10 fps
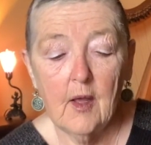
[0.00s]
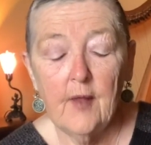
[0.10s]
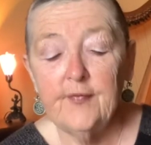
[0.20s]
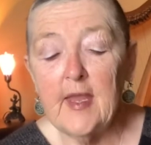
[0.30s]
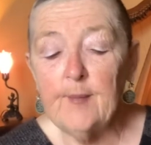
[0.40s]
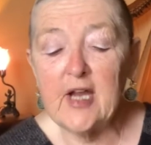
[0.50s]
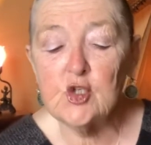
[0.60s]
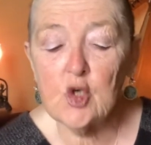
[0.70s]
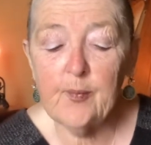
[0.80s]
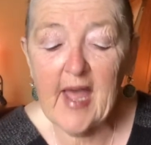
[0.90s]
They might
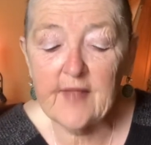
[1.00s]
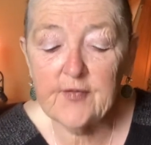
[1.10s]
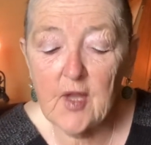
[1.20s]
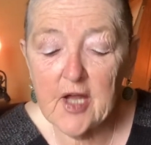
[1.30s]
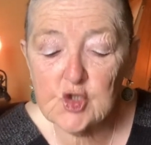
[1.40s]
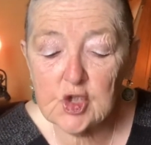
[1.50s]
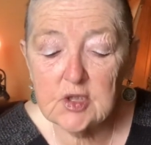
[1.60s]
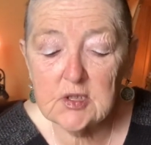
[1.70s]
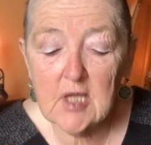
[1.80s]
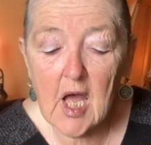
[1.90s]
show pathological
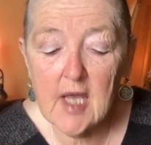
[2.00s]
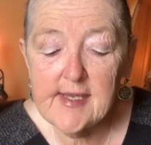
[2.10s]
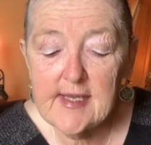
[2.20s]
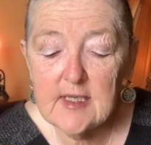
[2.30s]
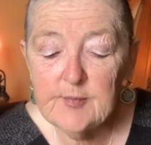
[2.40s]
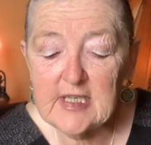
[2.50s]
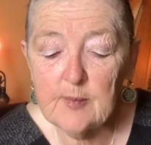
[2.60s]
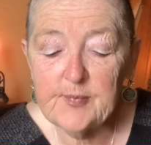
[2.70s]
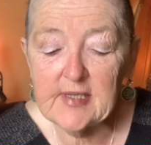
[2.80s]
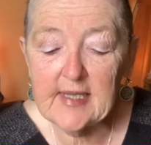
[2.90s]
lying,
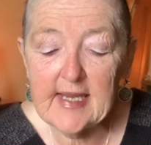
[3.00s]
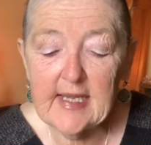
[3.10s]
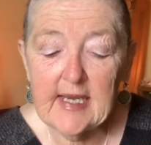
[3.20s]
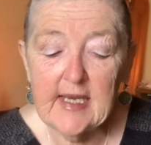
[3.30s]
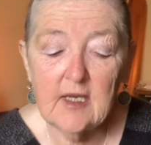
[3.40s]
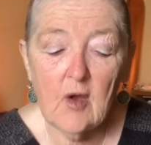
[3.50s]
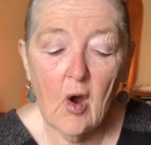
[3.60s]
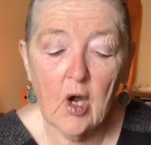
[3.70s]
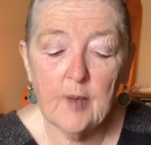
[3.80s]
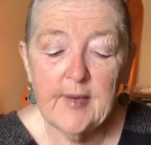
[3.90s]
manipulating,
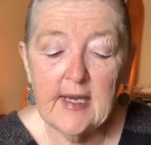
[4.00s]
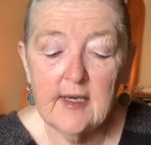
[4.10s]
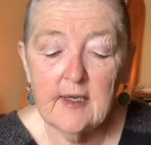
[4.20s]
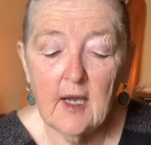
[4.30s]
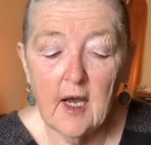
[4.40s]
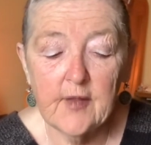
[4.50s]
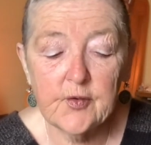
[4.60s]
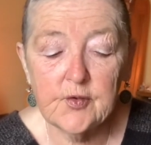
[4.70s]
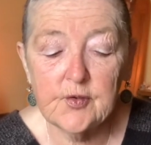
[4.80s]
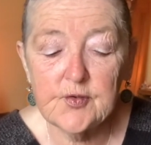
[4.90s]
harming
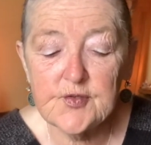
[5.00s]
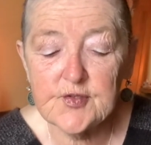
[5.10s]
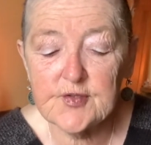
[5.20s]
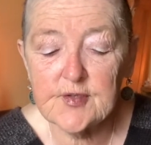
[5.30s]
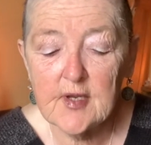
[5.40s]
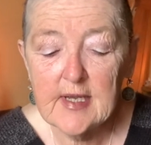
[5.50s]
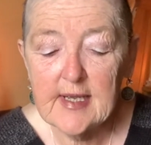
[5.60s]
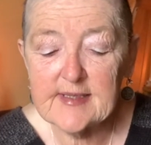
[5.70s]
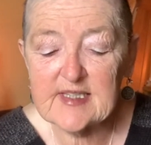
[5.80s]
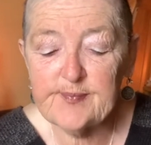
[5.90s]
others,
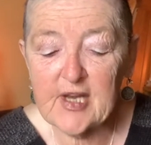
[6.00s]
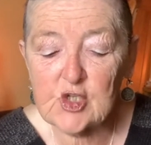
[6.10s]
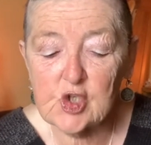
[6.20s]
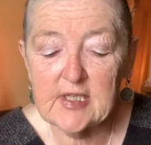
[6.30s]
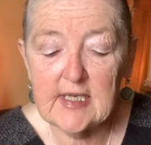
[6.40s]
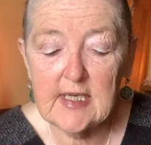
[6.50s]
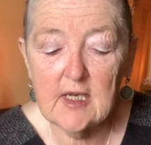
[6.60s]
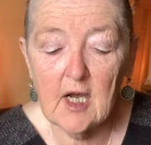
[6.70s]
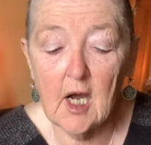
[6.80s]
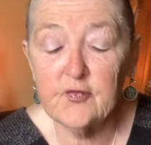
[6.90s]
especially
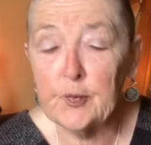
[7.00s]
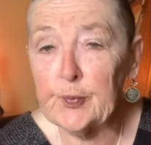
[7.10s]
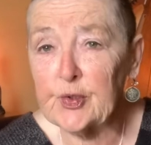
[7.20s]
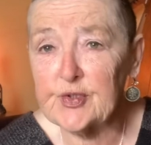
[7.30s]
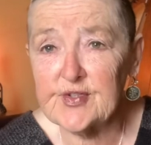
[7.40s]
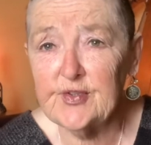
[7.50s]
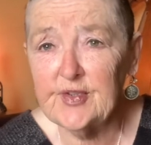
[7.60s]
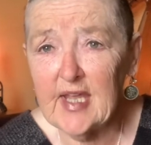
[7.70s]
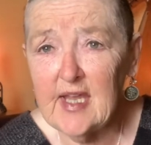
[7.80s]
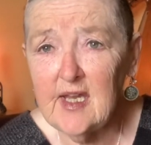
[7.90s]
for personal
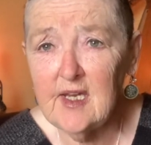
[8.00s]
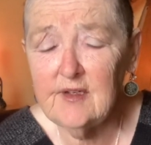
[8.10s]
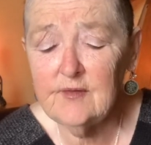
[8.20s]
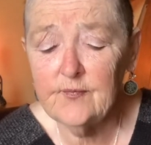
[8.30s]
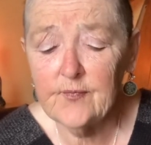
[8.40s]
gain.